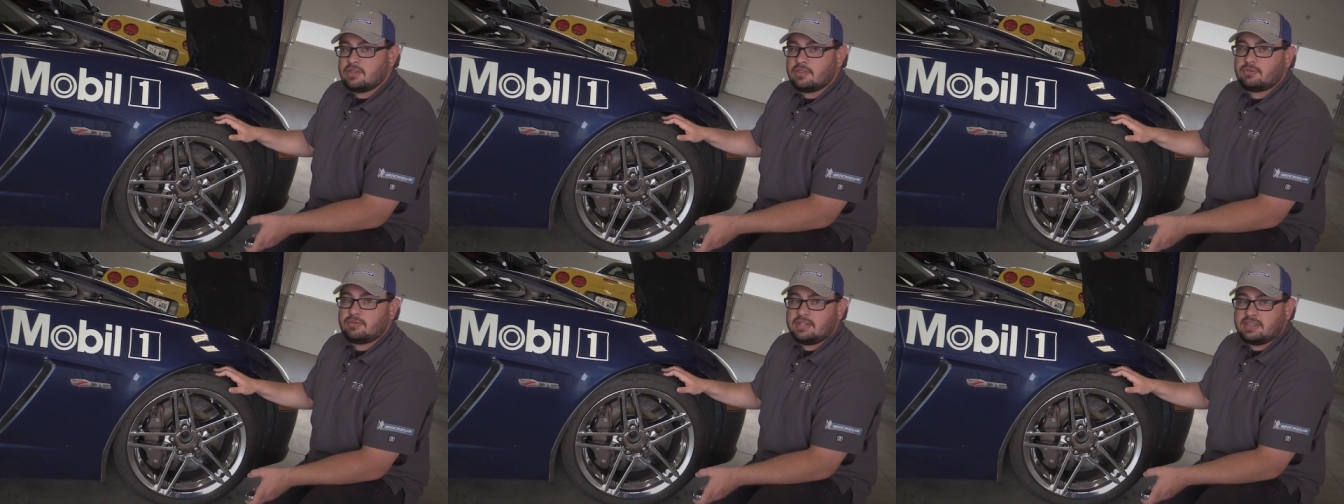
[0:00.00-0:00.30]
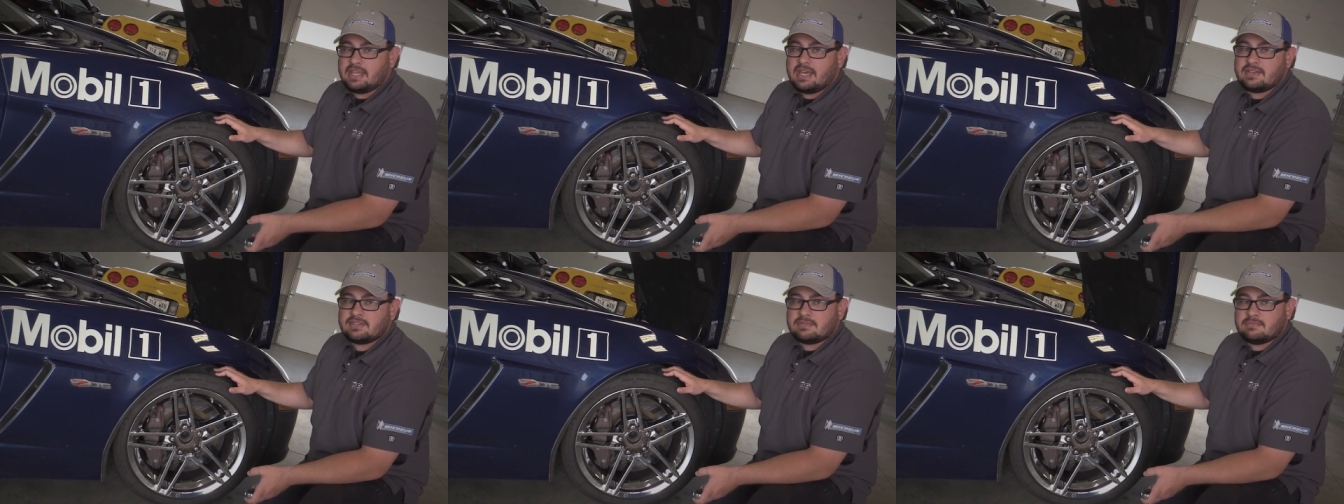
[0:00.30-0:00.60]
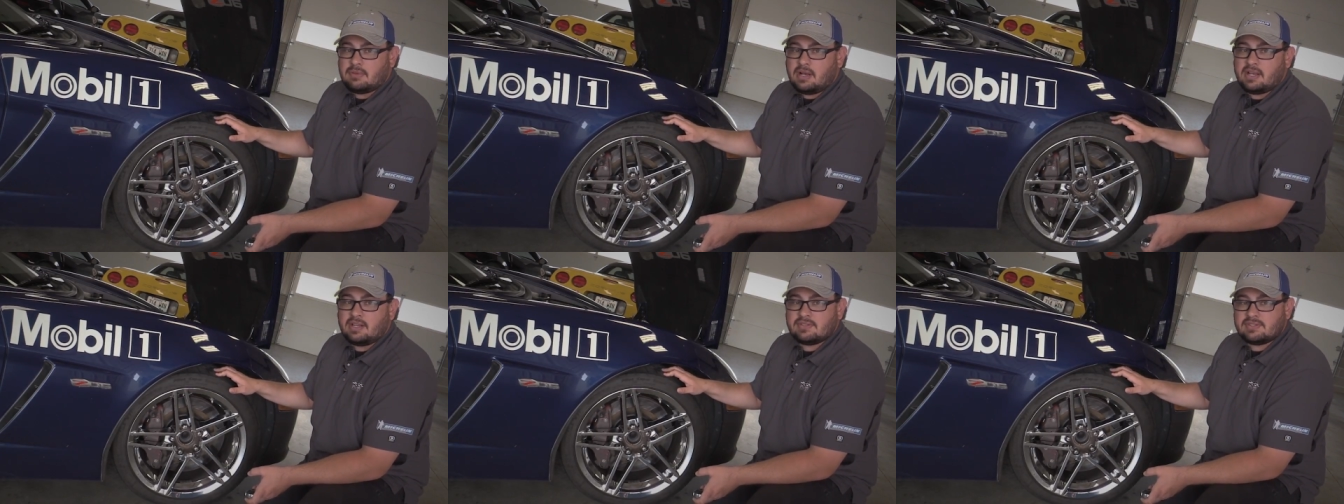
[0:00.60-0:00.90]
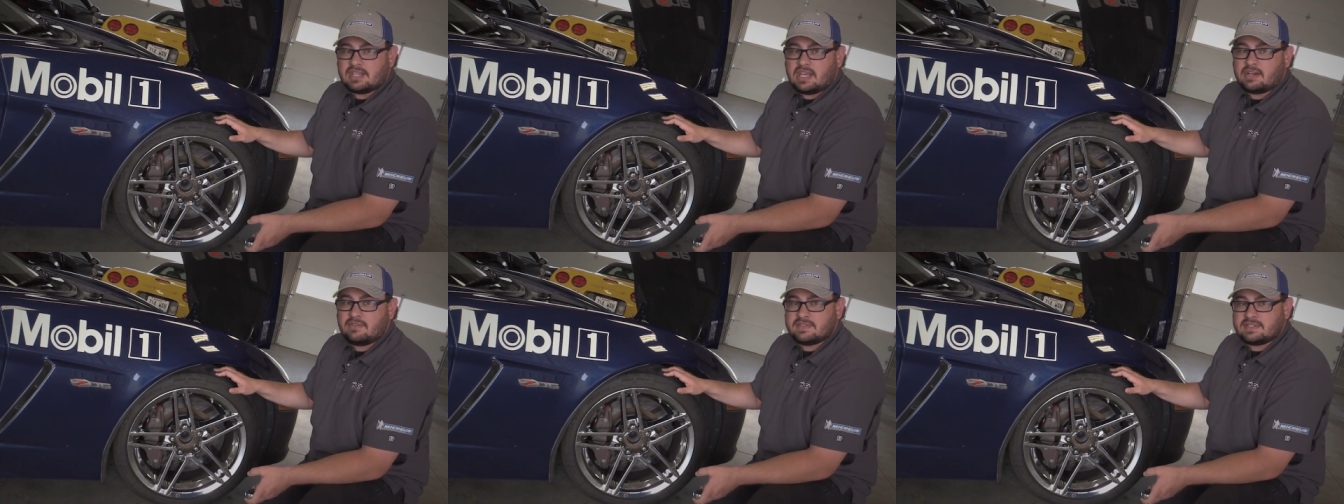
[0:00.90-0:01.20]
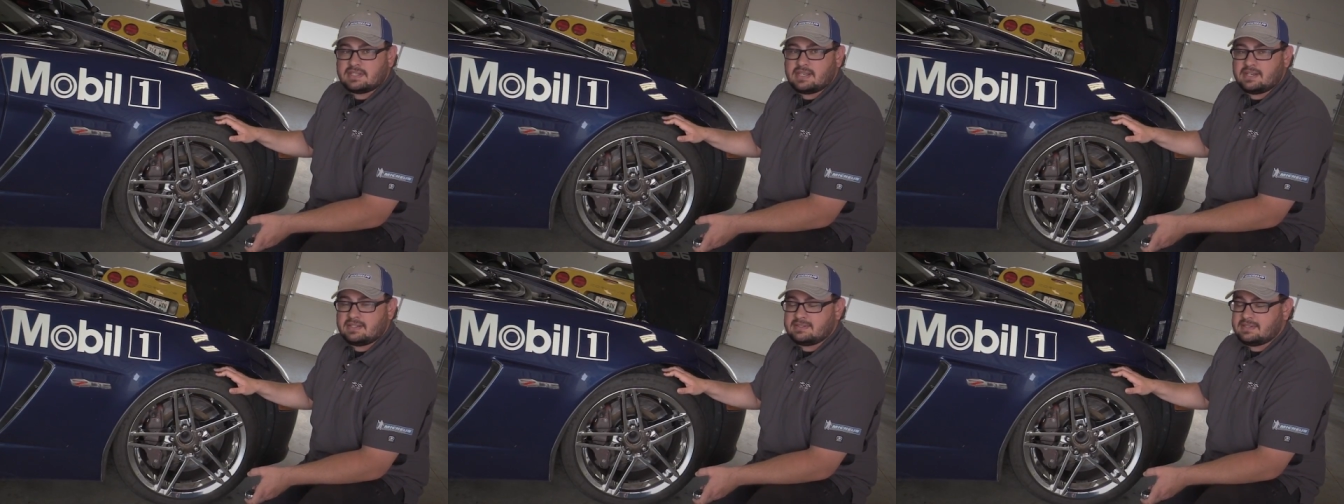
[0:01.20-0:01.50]
to 3,000 miles out of a
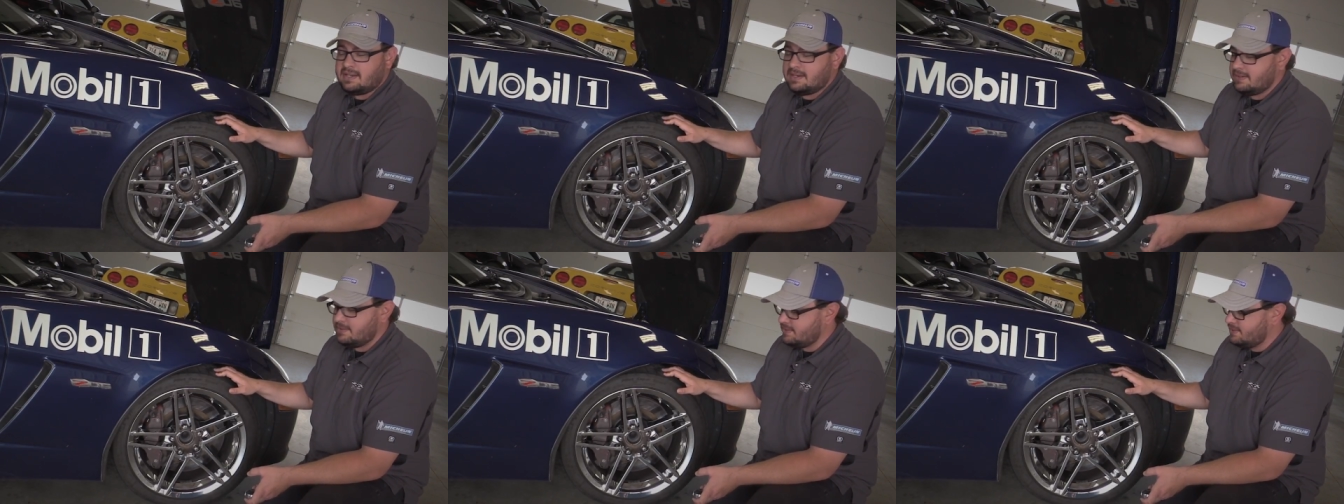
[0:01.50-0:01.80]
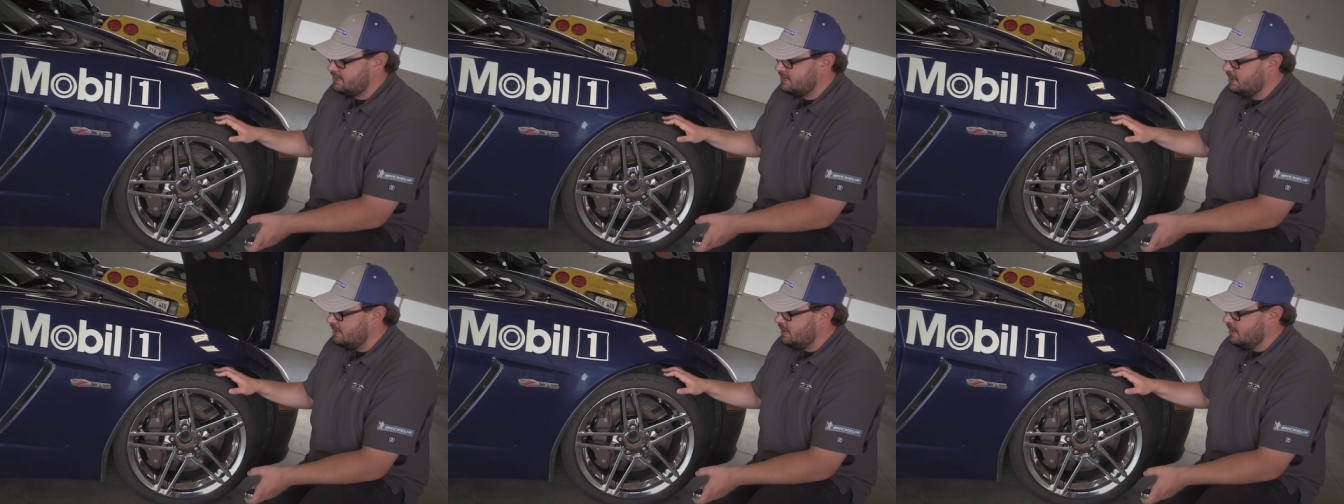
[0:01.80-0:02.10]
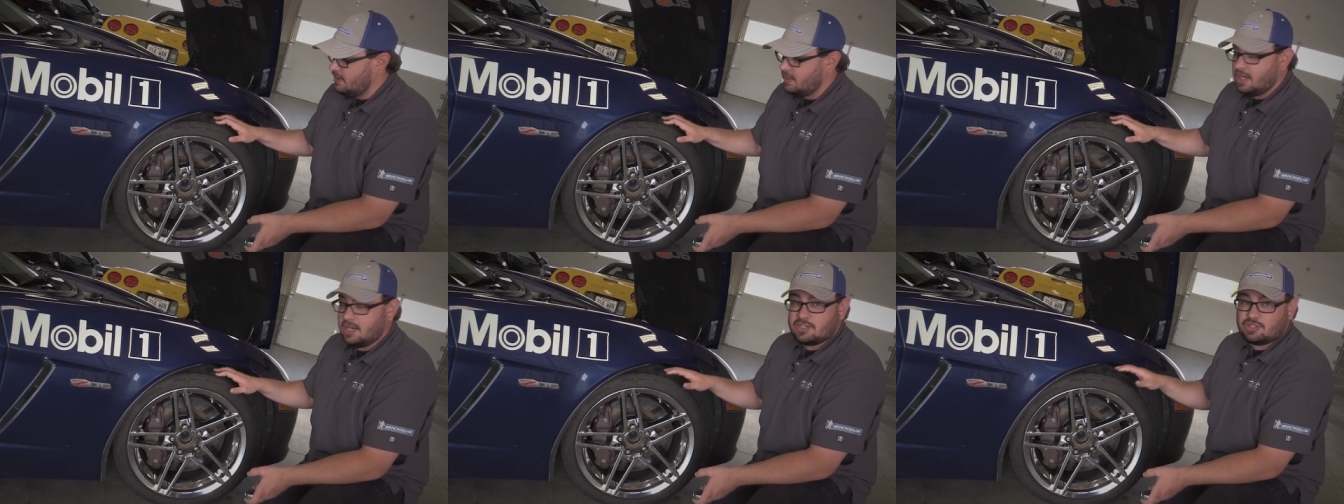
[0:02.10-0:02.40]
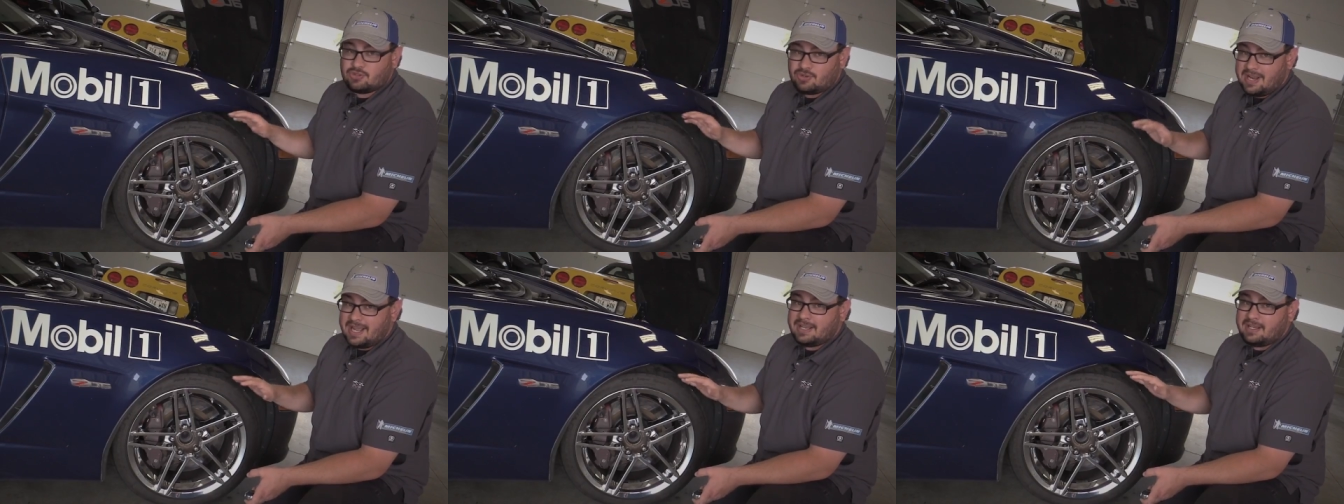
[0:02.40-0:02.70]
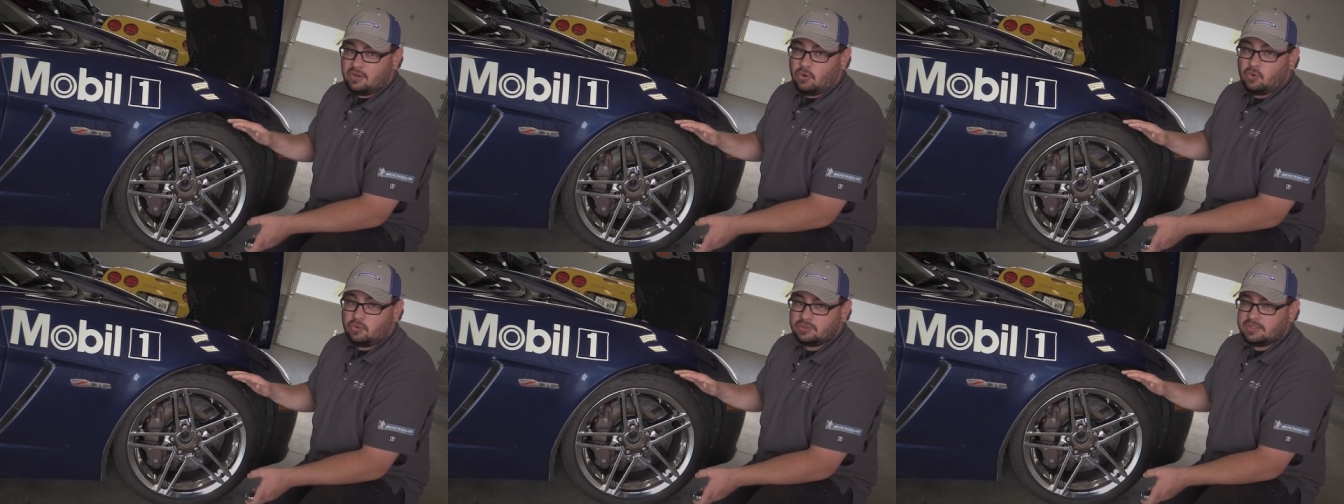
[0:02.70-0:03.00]
set of tires.
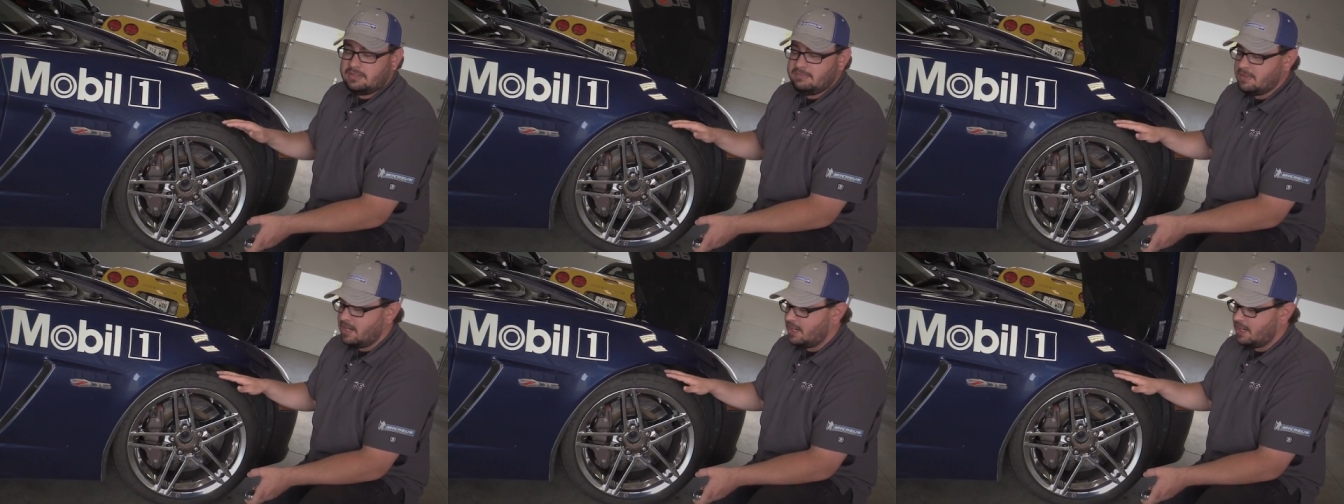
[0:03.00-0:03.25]
Track-only